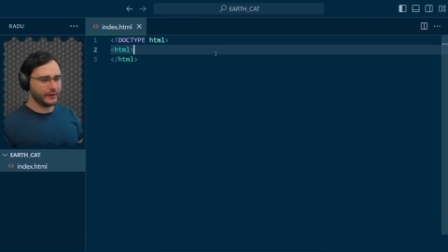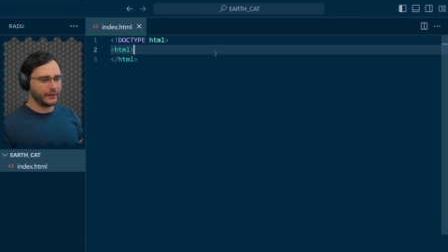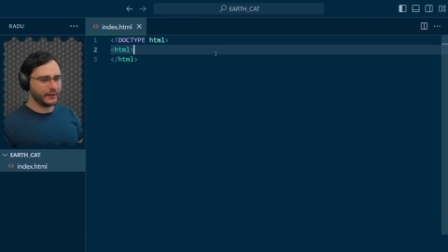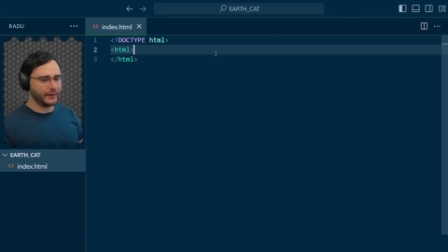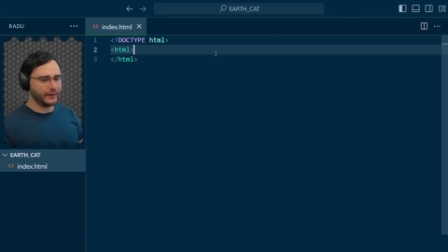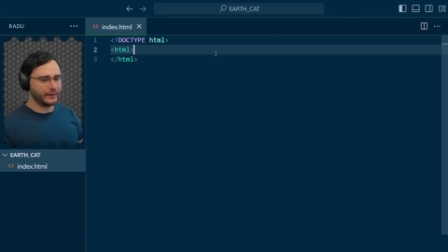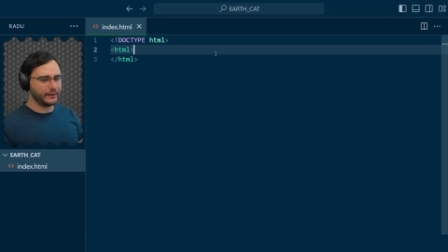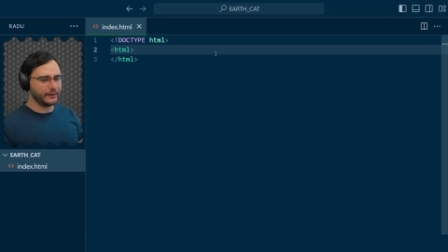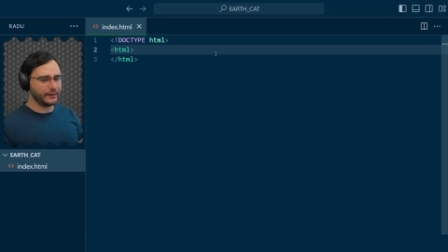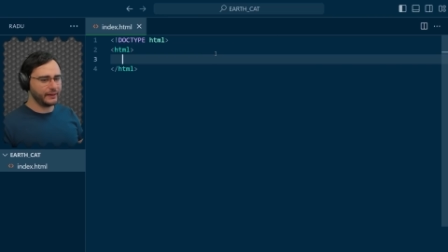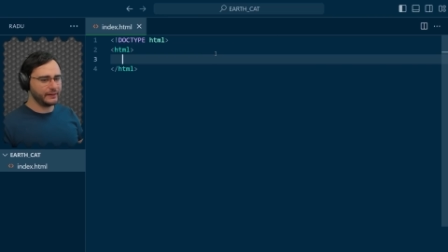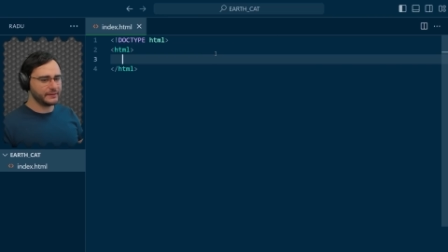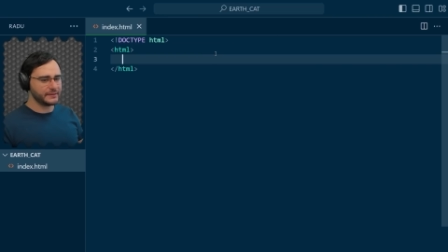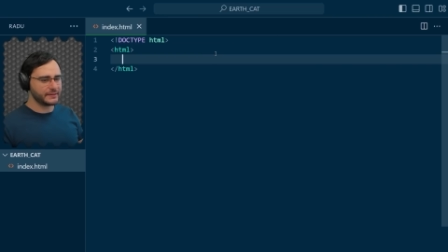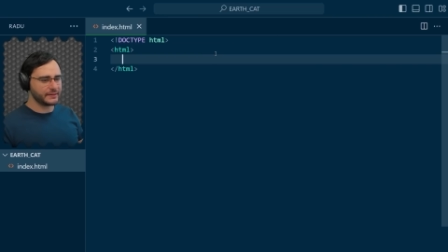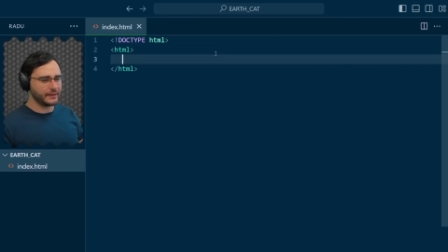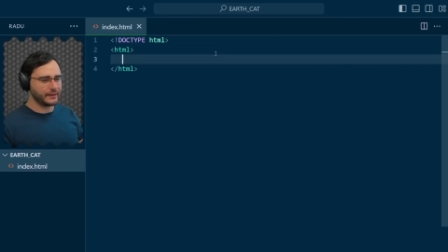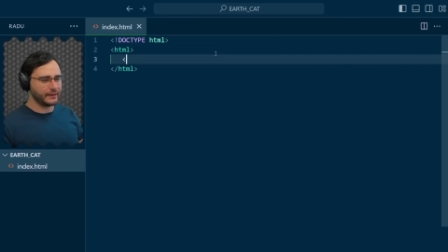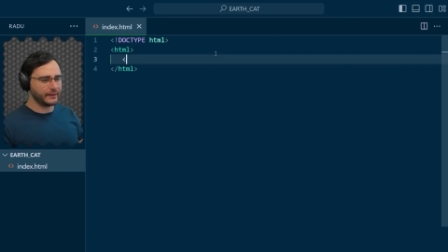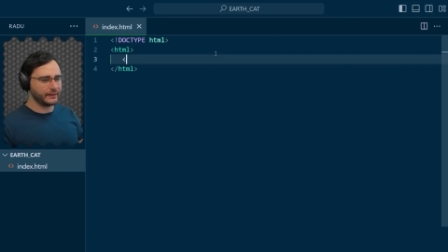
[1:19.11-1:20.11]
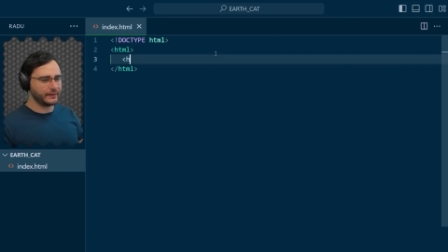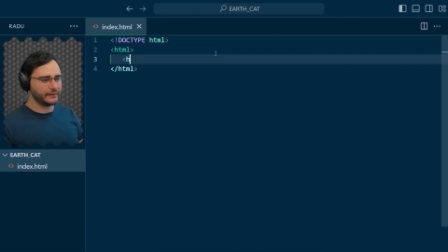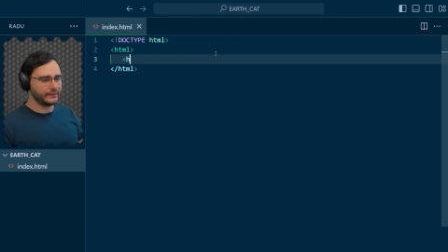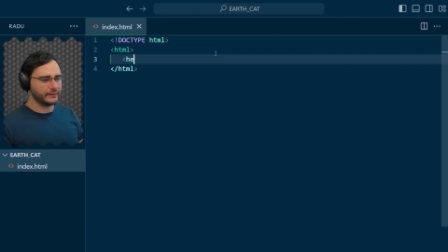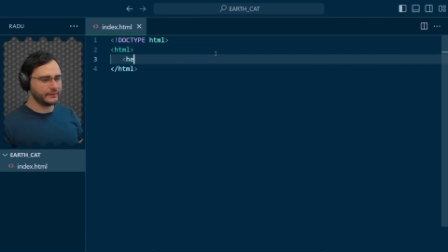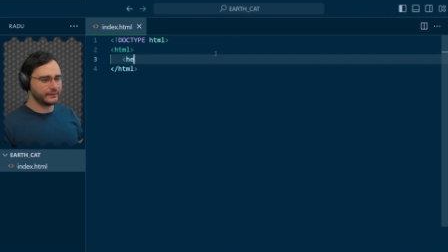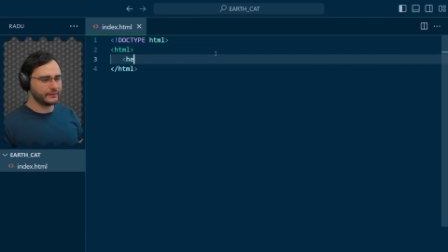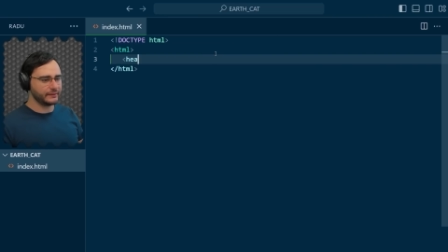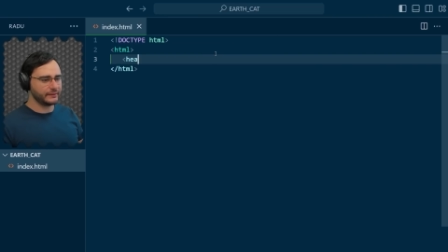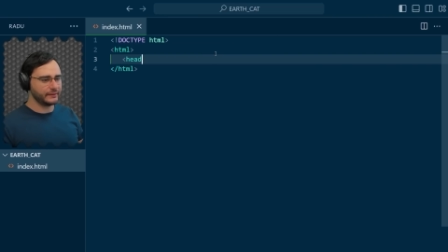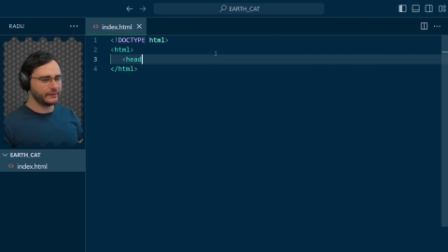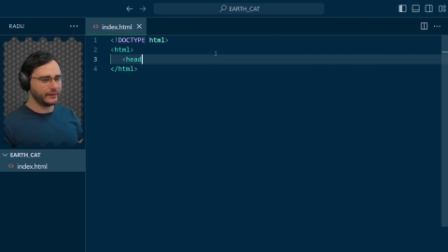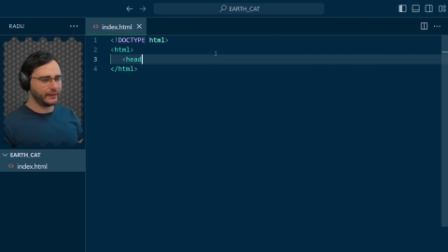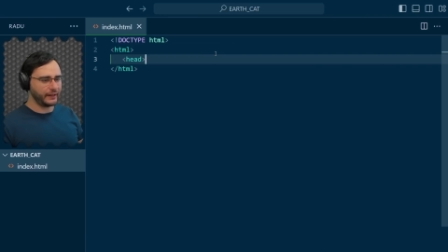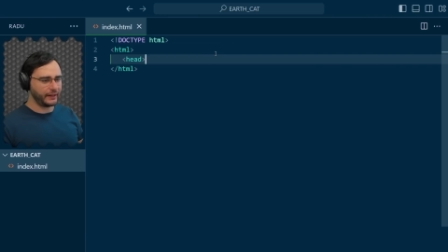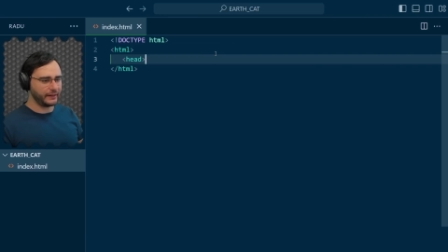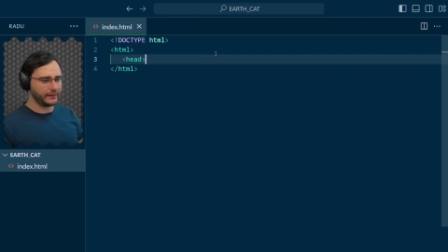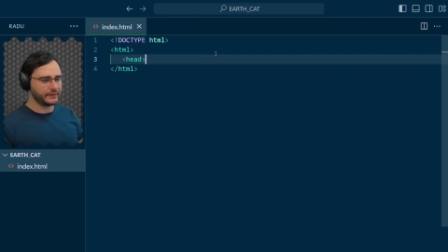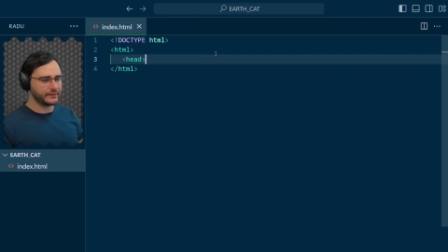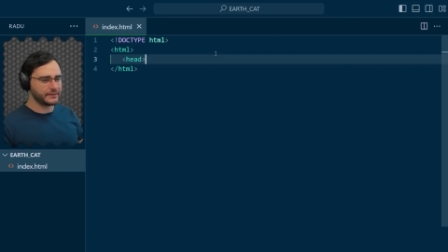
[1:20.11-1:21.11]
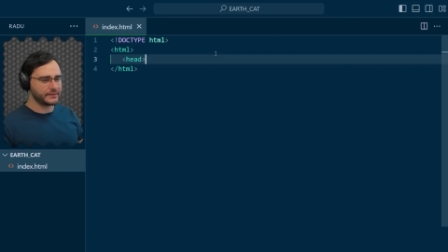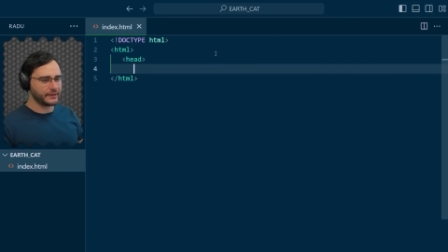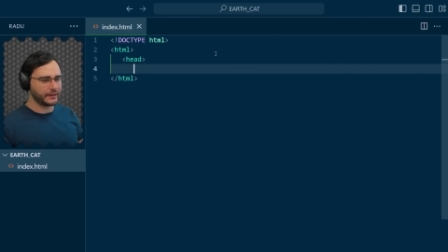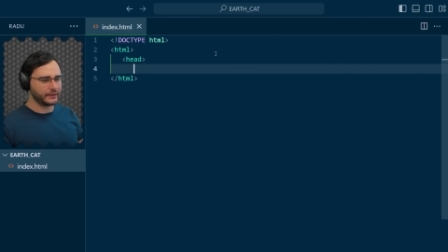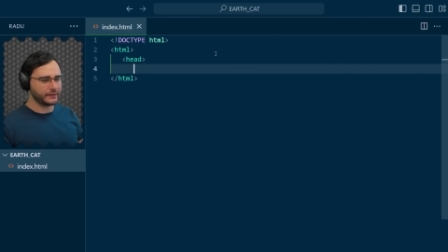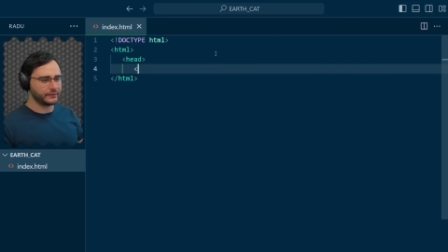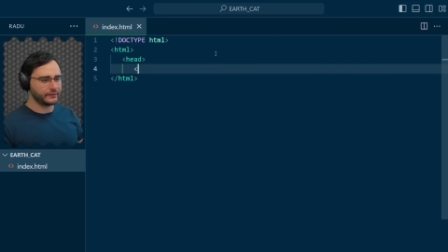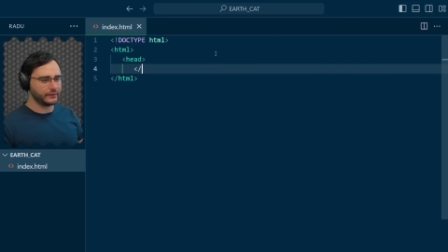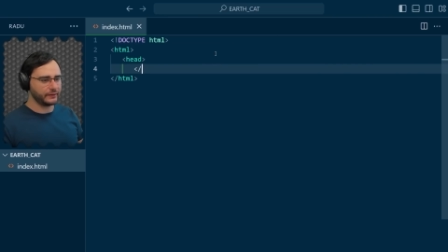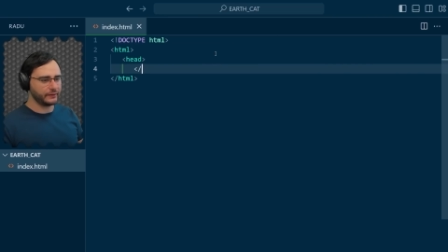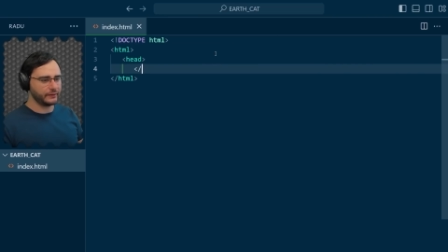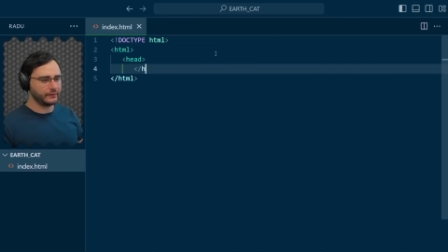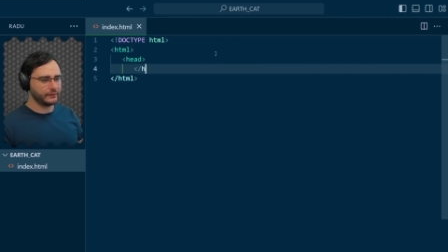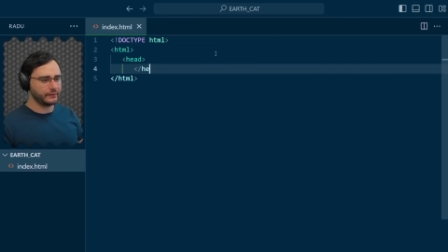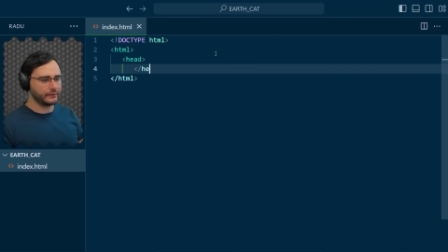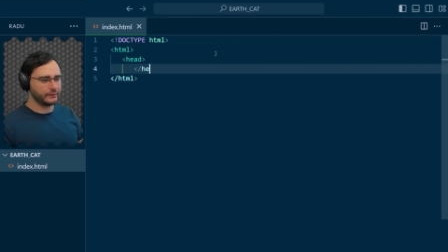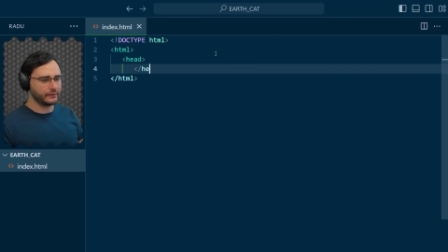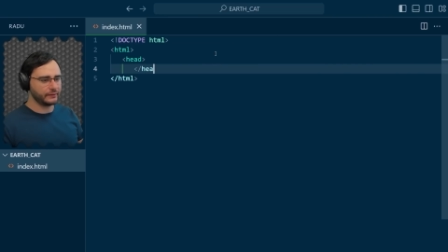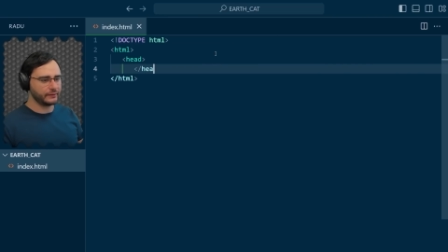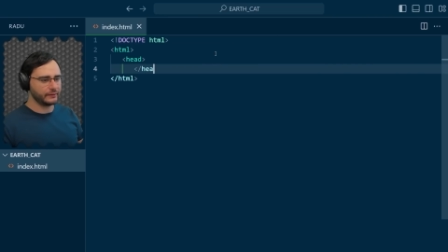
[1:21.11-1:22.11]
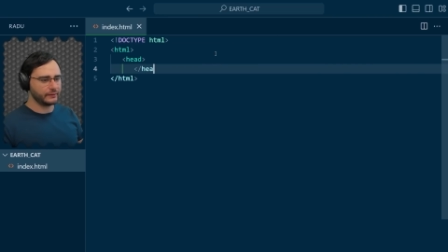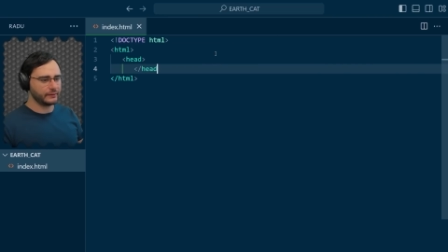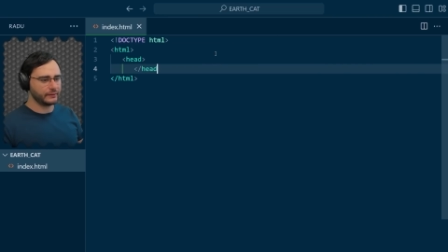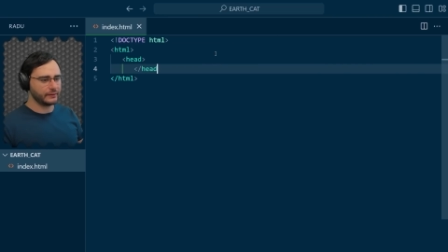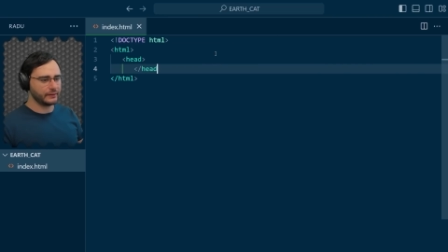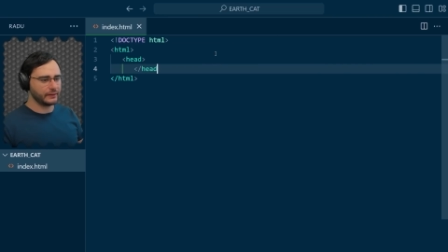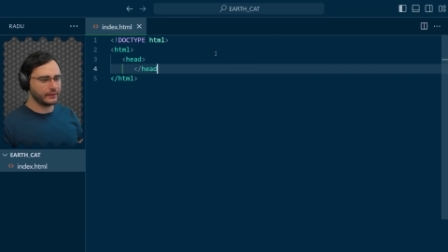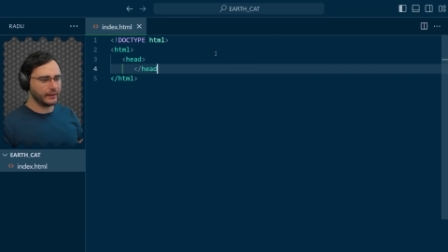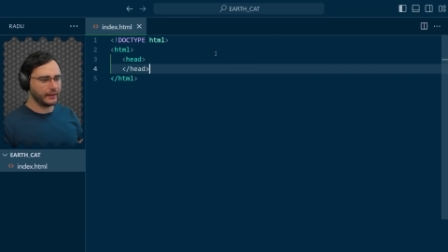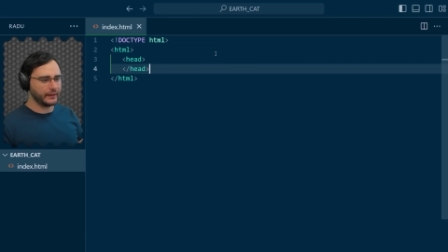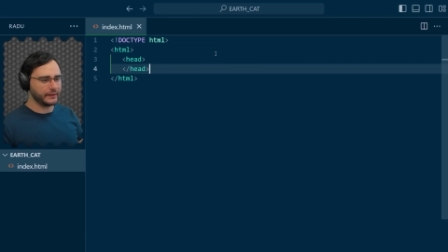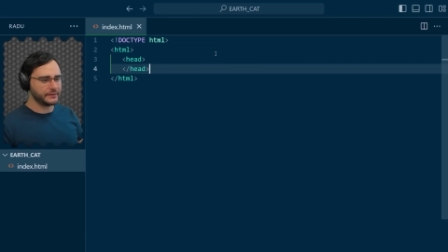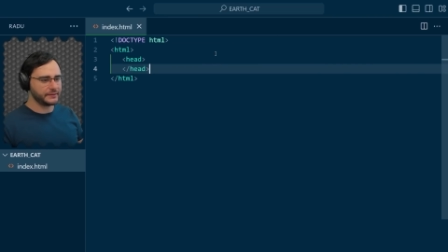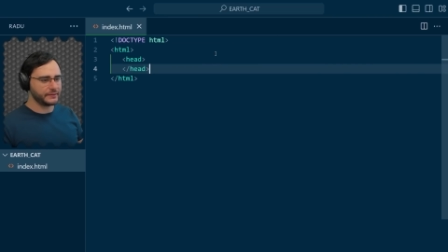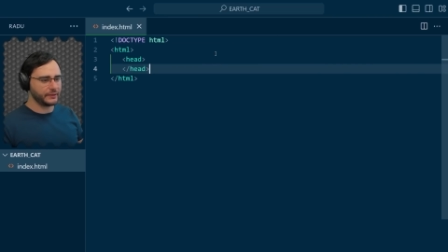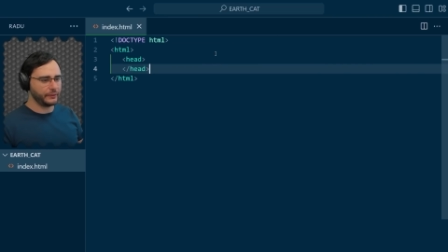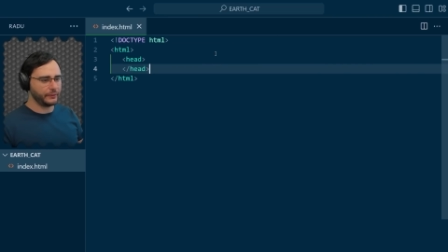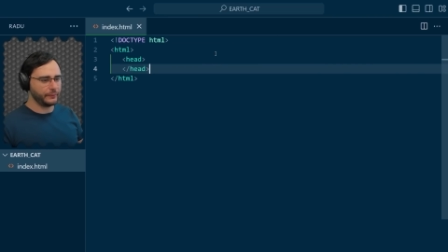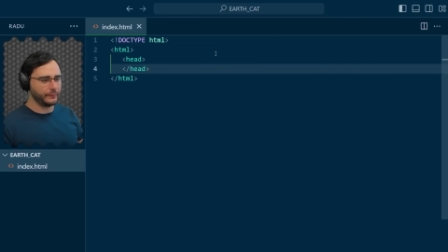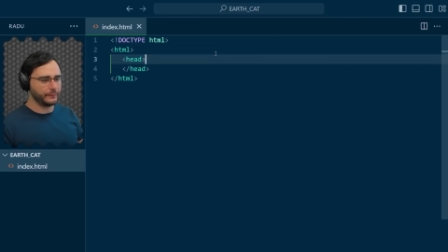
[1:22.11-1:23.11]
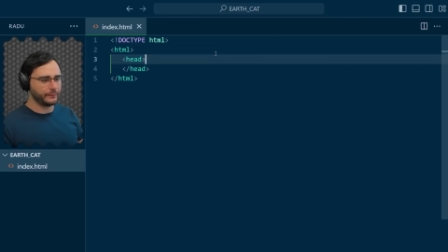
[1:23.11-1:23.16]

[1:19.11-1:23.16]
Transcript: and inside the head section, like so.